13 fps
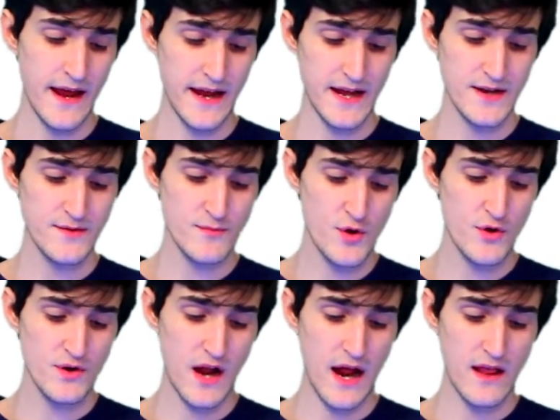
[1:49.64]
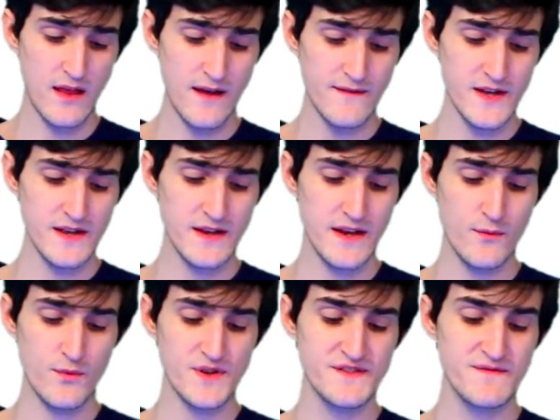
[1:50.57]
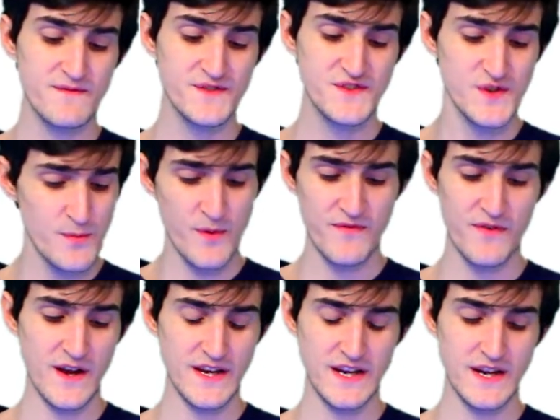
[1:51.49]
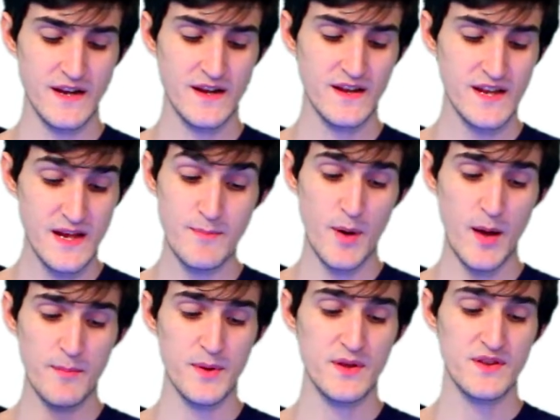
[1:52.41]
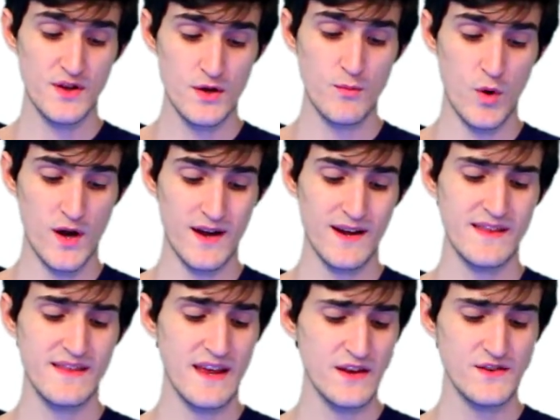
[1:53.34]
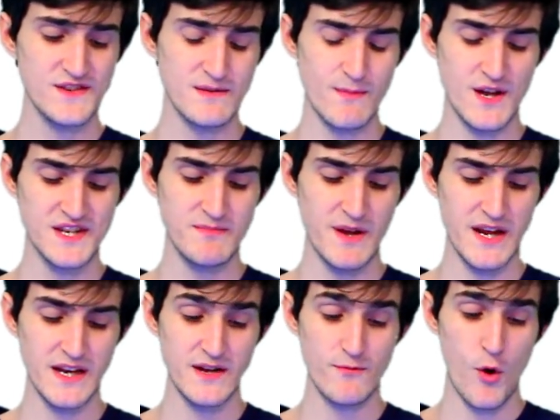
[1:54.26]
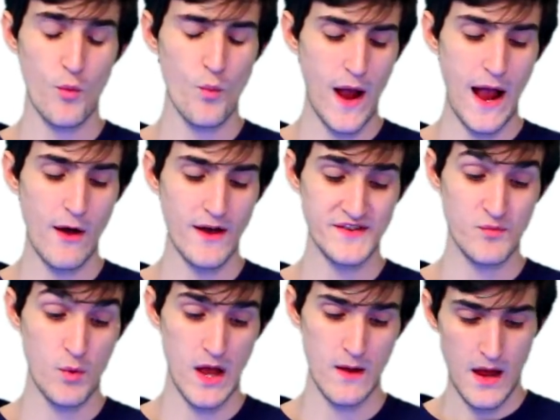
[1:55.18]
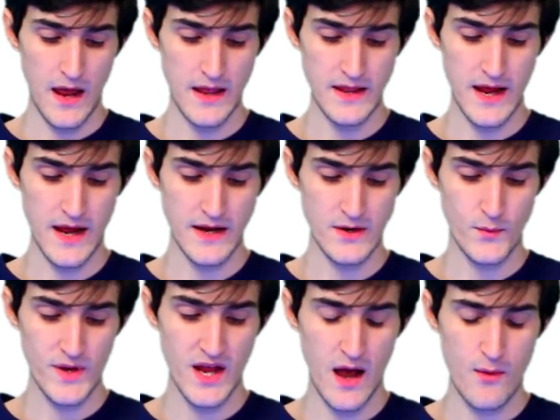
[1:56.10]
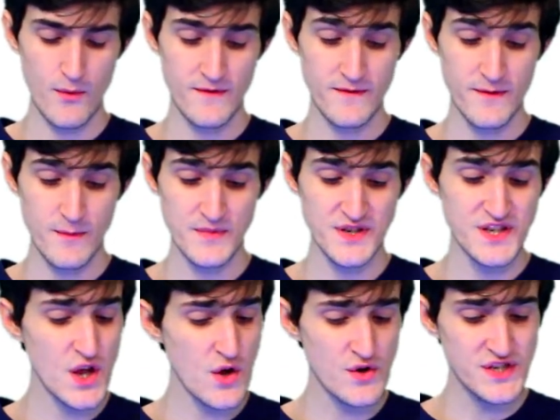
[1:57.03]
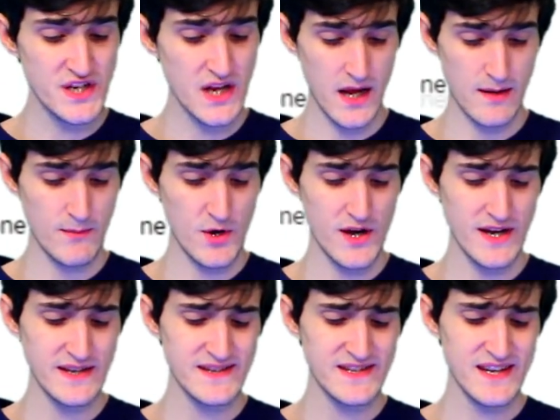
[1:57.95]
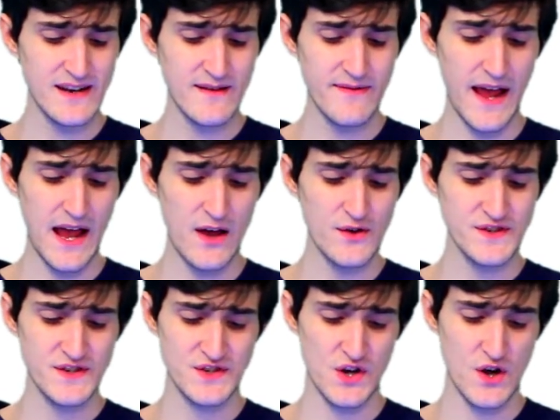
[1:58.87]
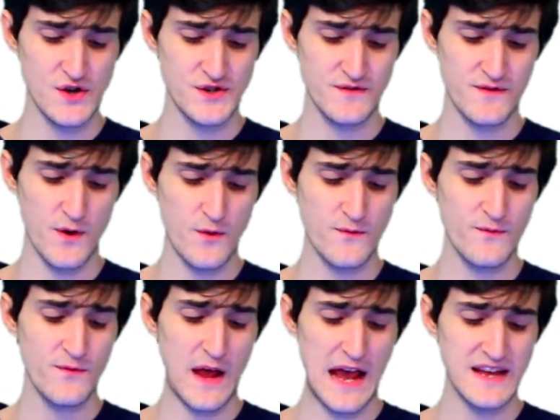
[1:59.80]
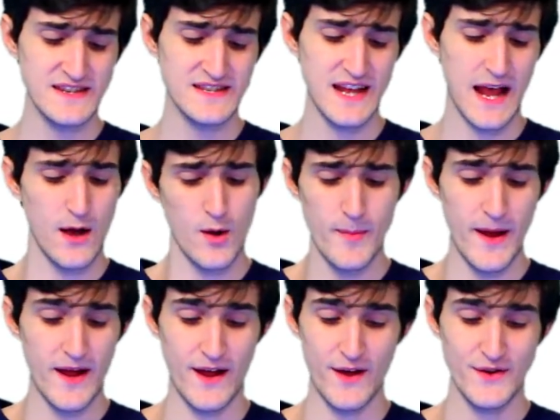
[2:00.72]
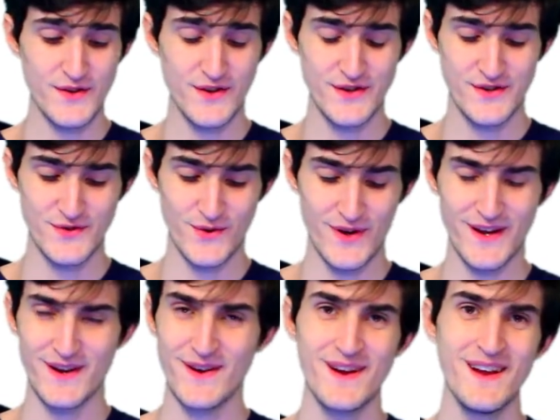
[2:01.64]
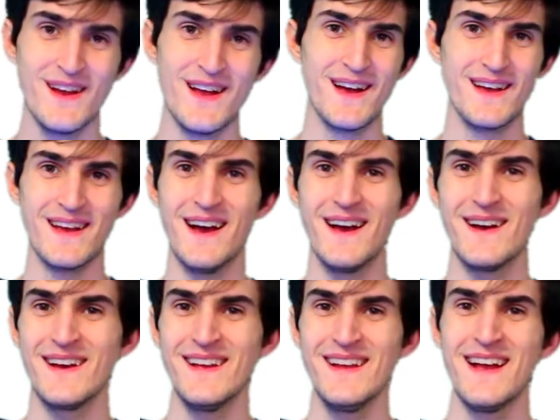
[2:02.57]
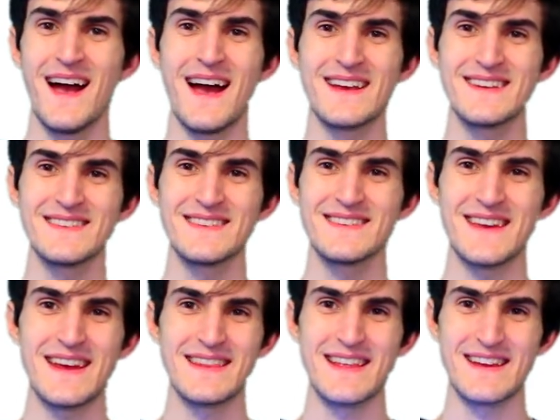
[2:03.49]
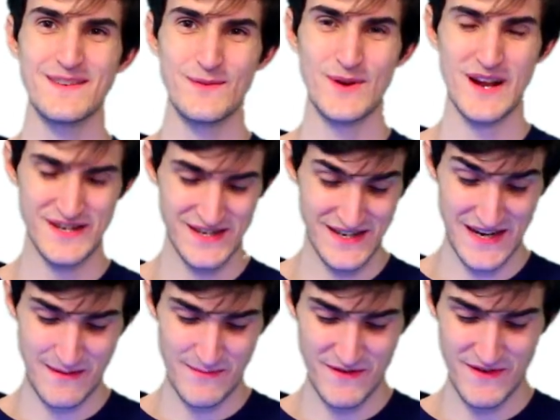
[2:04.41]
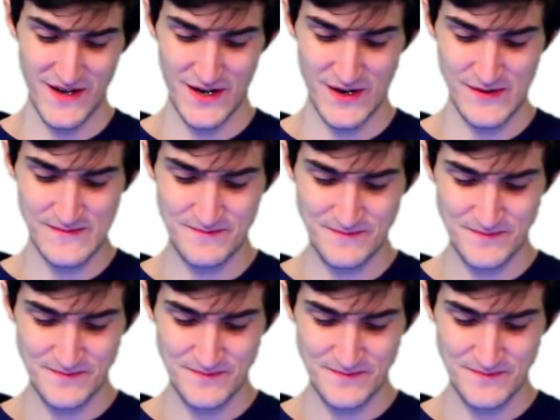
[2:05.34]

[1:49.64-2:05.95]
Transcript: and mood. I love it. It was super funny. Keep up the good work. Thank you so much, man. He wrote wow as well. And then we got one from Doji Gamer. Instead of how to charge your phone fast, how about how to destroy your... I guess he's saying that's what I should name the video.